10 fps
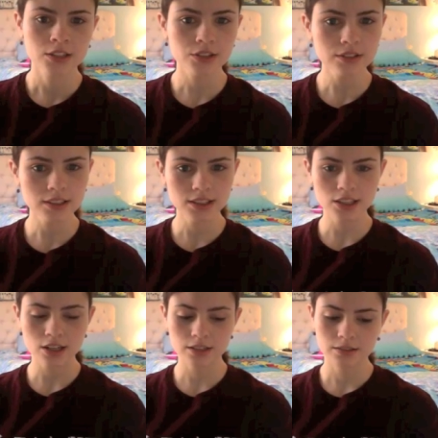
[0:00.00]
So let's
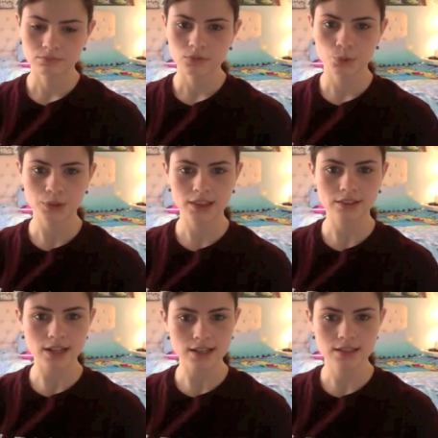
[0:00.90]
start with the
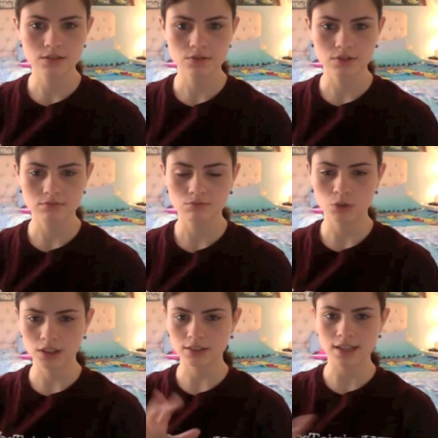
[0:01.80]
last,
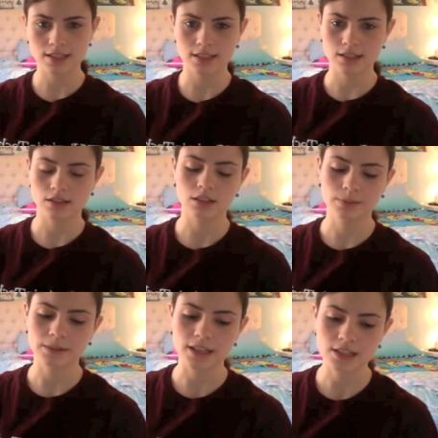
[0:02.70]
one of the last things I talked
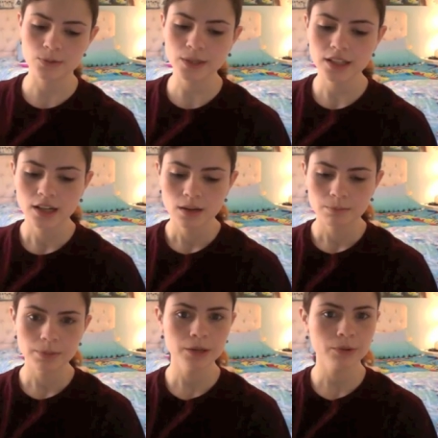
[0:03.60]
about last week,
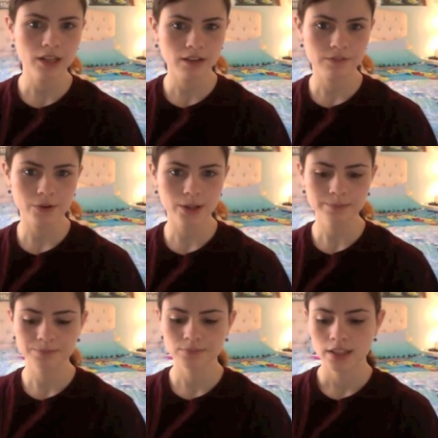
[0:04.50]
B1A4.